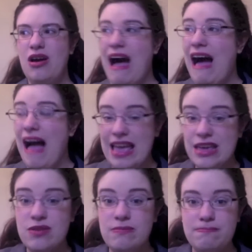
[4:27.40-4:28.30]
I
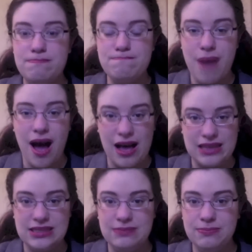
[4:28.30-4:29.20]
could
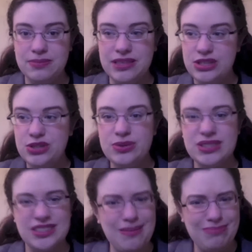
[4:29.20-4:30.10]
possibly do
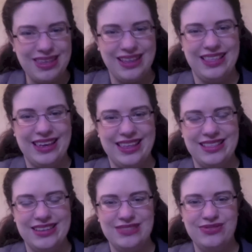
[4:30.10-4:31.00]
something like
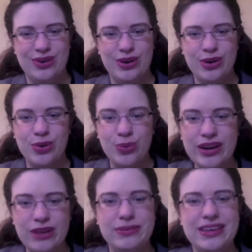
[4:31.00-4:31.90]
this for a
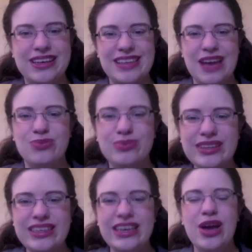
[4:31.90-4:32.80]
career because I
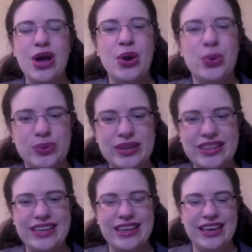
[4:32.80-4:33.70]
really,
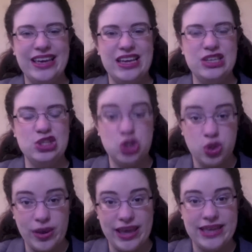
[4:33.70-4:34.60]
really
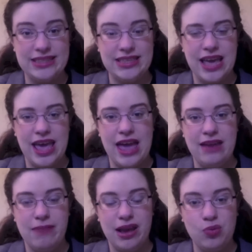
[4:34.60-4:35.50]
enjoy it. And
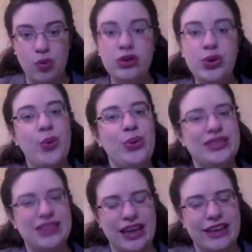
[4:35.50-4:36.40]
my one goal in
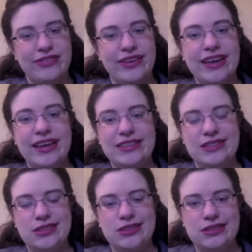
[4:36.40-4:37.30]
life is
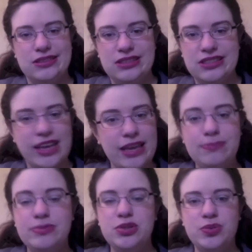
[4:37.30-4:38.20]
to keep
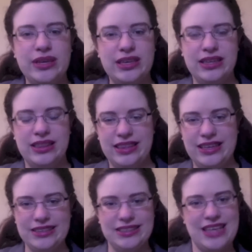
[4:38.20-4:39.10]
doing
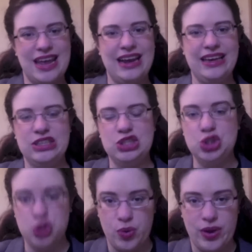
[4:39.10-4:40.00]
things that I
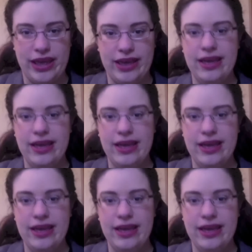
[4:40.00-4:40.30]
enjoy